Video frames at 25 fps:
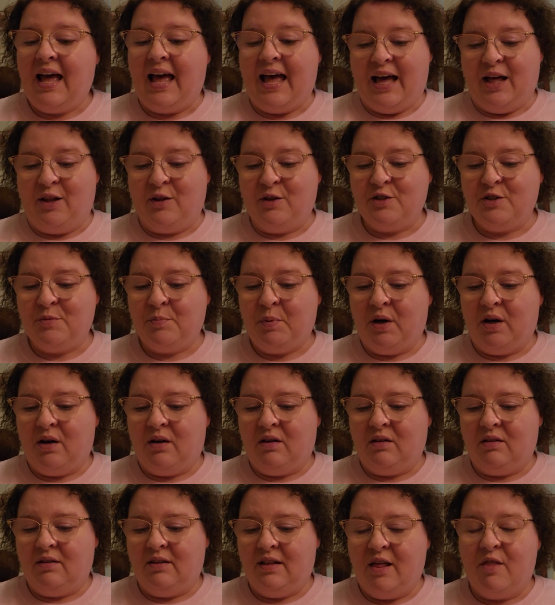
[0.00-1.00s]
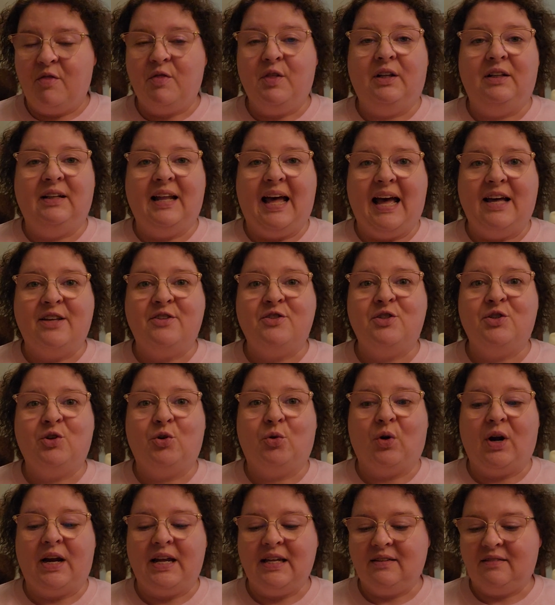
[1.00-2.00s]
Alice Paul, the last
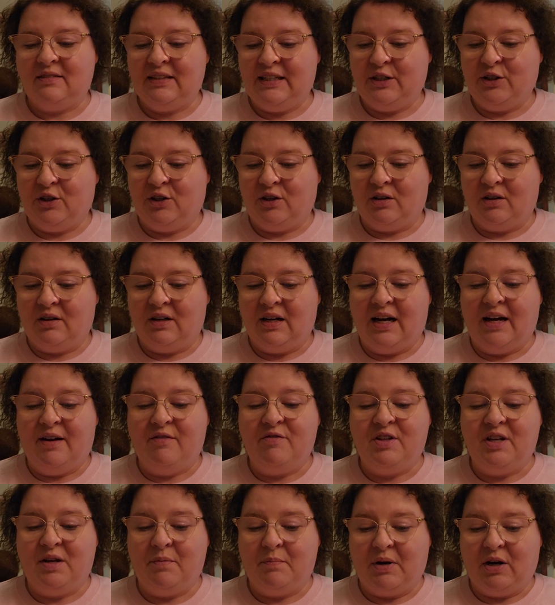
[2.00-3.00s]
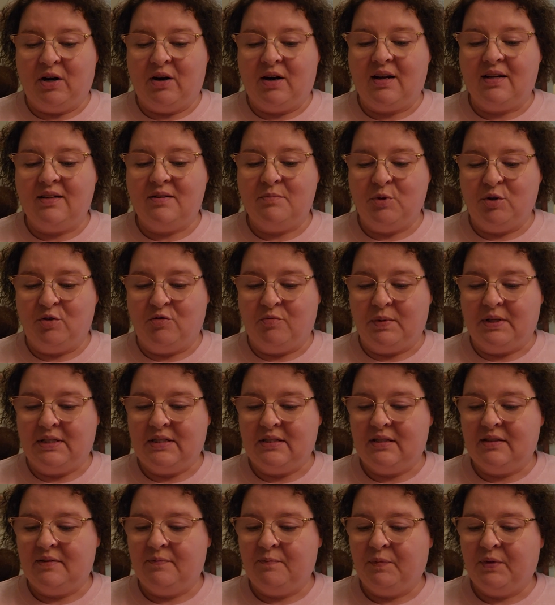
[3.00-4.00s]
great leader of the American
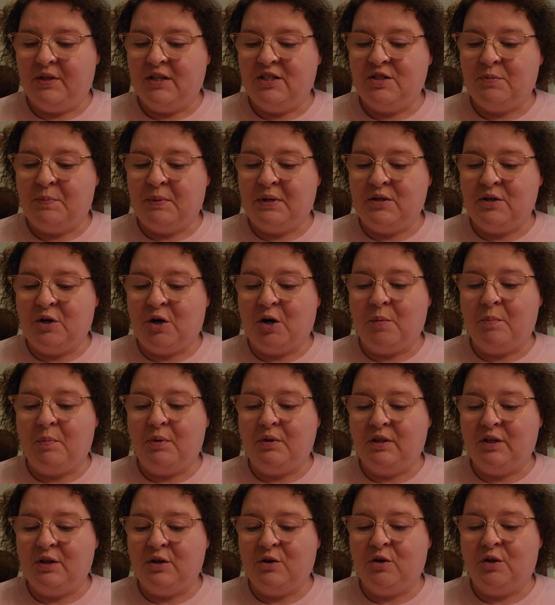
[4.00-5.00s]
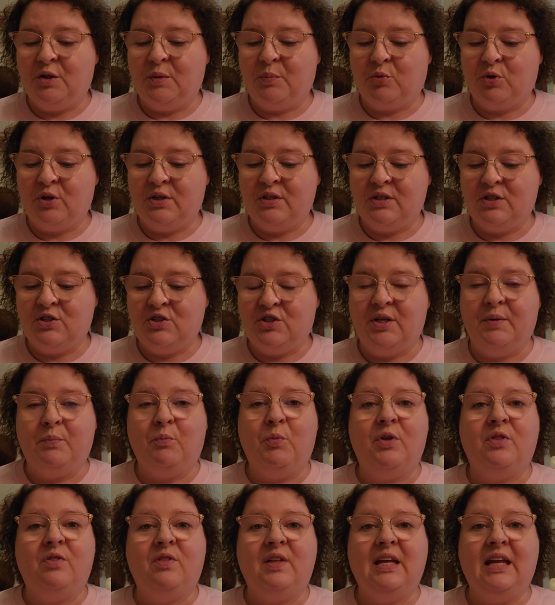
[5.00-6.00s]
movement, spent her political
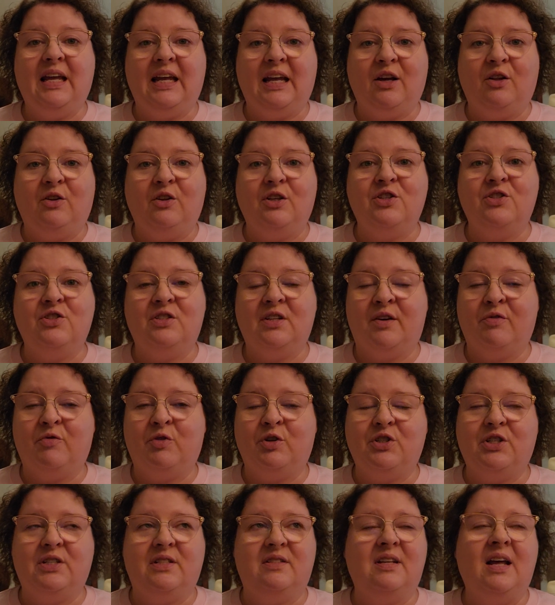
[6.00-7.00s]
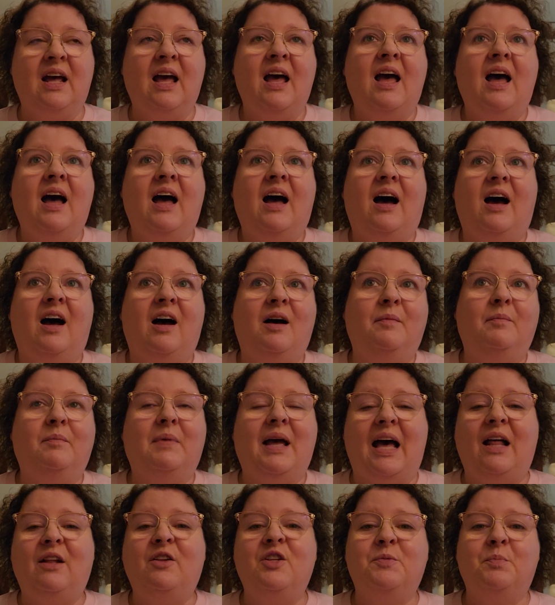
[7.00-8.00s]
apprenticeship with the English suffragists.
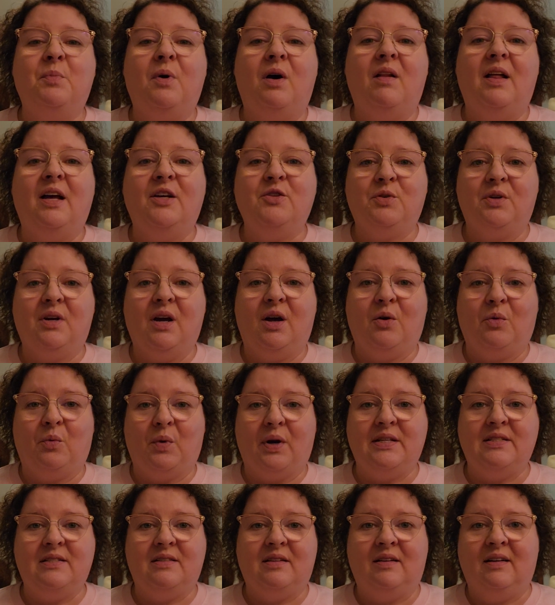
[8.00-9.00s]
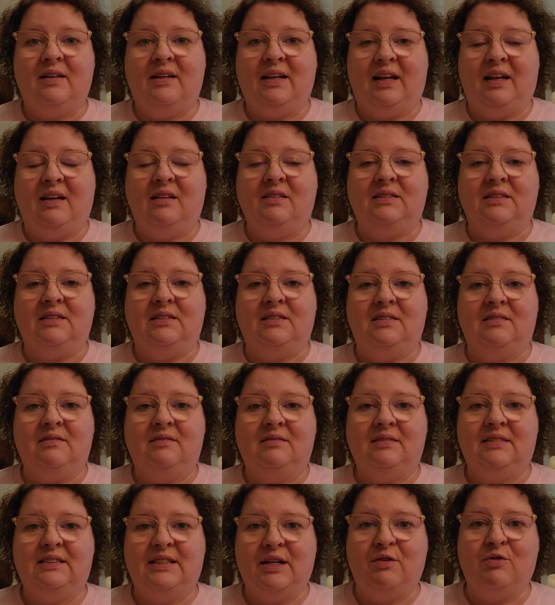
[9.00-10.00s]
Alice Paul actually got arrested in England
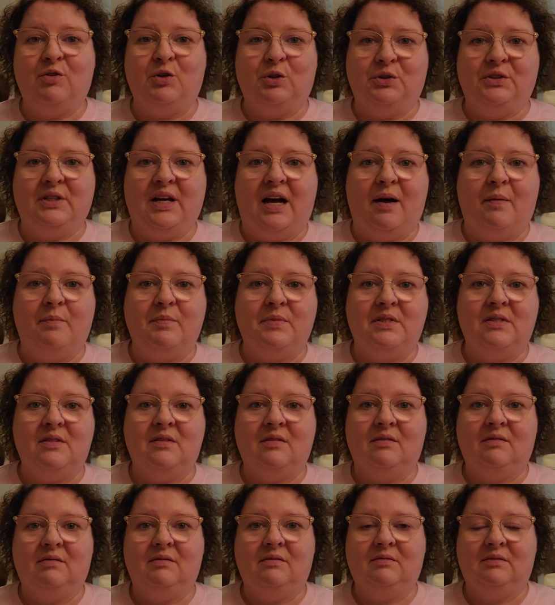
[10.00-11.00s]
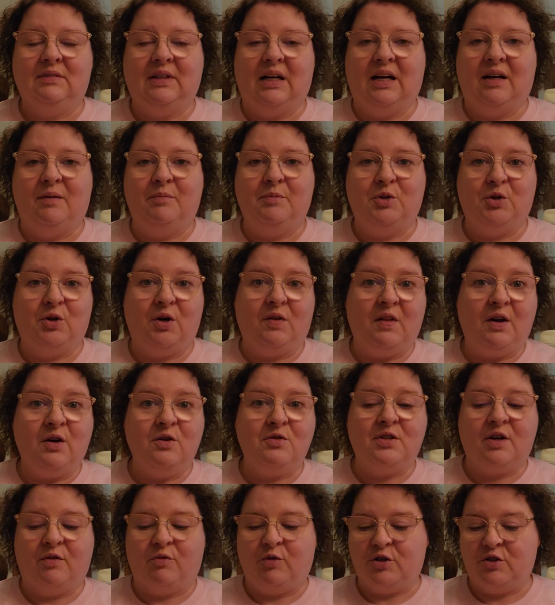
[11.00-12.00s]
several times during their
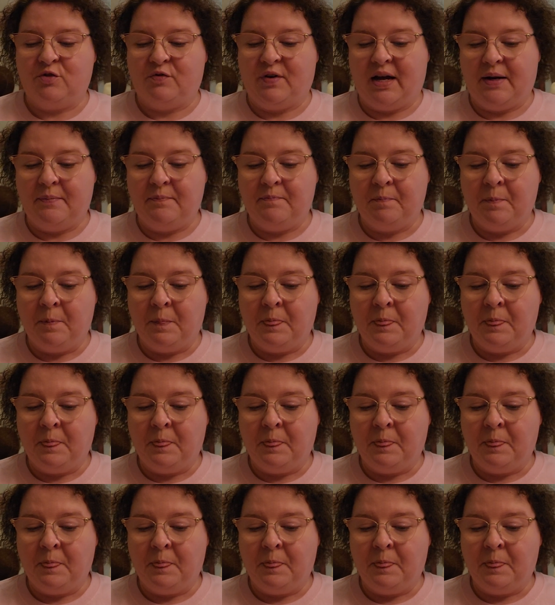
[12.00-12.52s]
suffrage fight.